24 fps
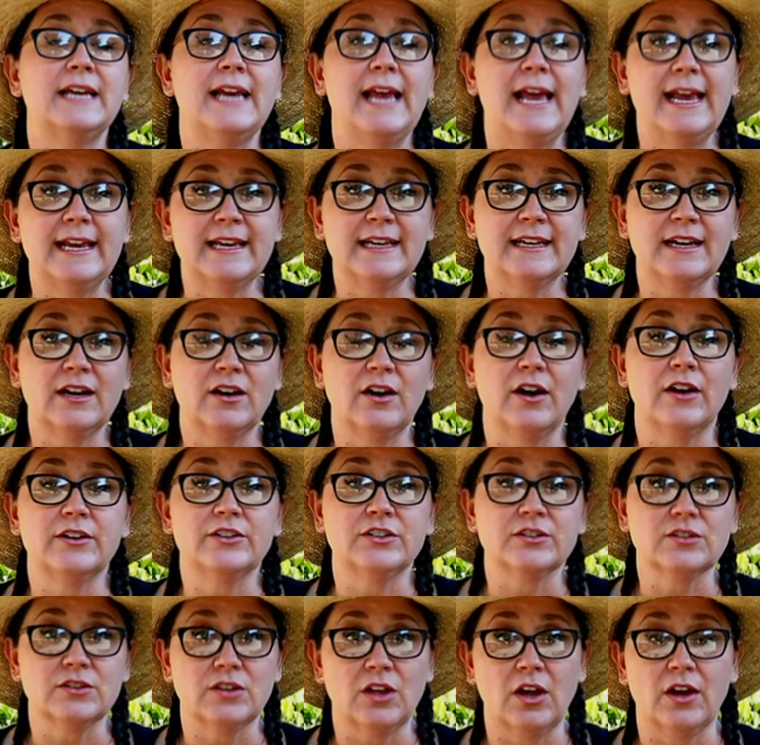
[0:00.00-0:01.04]
hanging out on
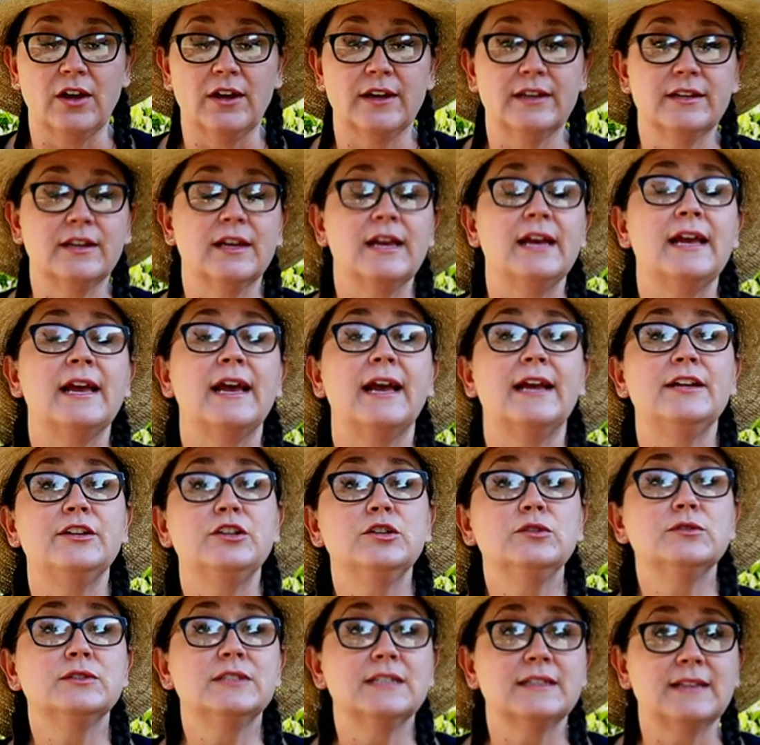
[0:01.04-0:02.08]
your lawn and
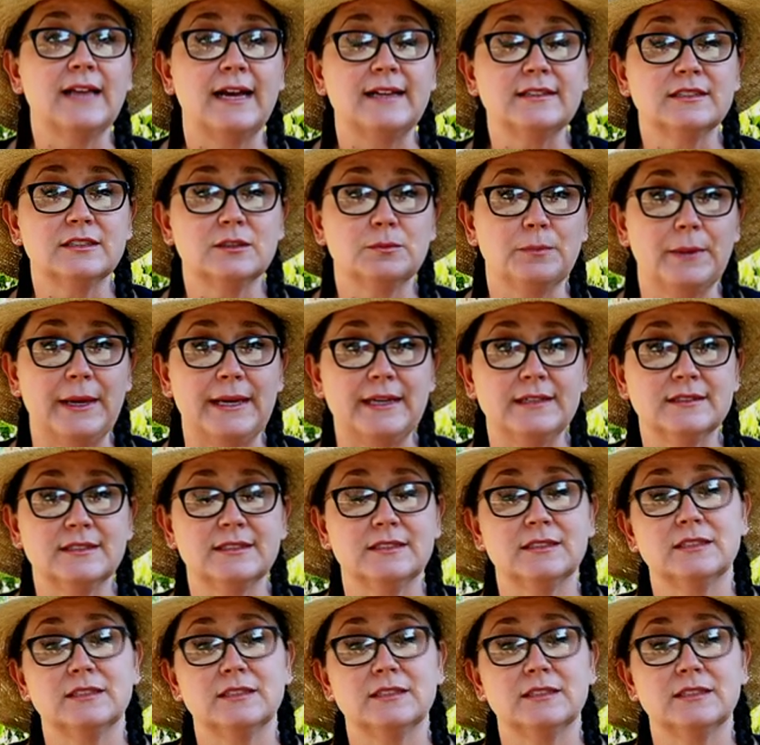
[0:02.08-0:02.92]
using that space,